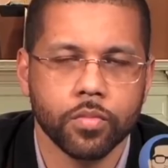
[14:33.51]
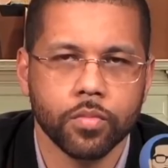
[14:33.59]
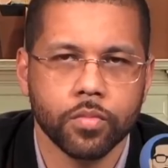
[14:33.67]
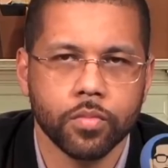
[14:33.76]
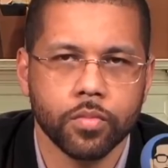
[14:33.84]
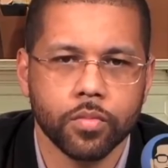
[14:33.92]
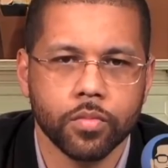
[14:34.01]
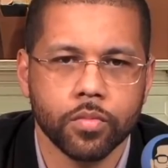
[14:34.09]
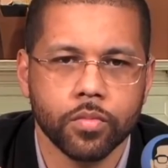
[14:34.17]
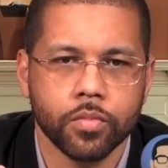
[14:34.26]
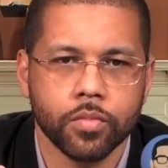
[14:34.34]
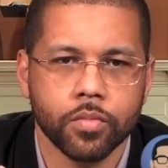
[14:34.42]

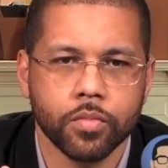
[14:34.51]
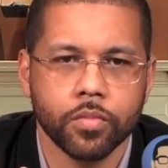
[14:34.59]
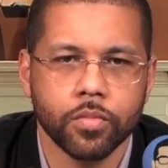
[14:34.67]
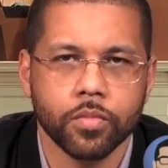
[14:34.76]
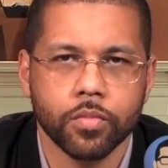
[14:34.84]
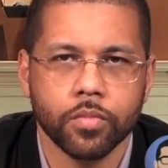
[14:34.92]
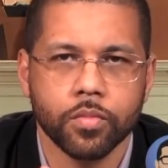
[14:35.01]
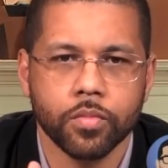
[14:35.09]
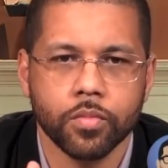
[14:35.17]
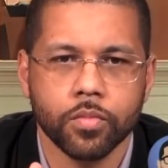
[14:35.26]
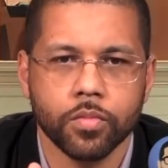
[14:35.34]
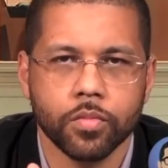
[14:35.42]

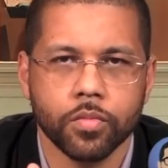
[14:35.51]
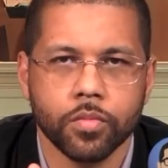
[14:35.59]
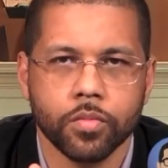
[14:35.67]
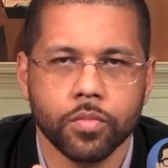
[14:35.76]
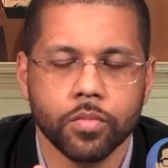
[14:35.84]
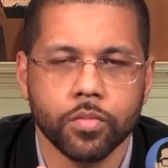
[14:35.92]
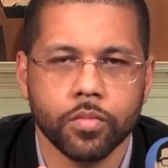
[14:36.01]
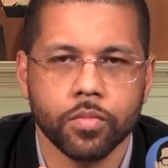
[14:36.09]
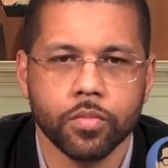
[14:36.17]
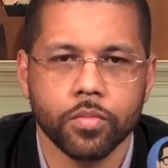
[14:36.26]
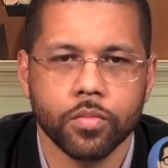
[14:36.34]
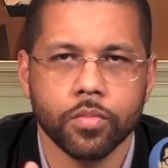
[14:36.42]

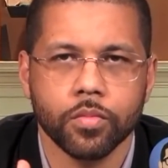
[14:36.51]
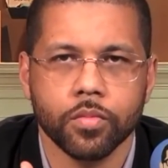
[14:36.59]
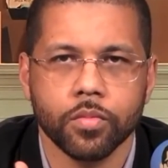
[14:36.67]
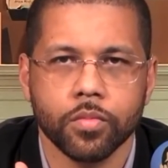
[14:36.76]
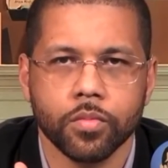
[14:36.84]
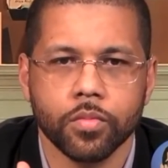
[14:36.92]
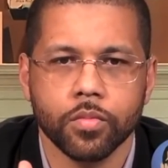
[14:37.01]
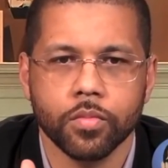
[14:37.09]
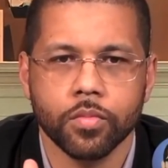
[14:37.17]
This person isn't speaking.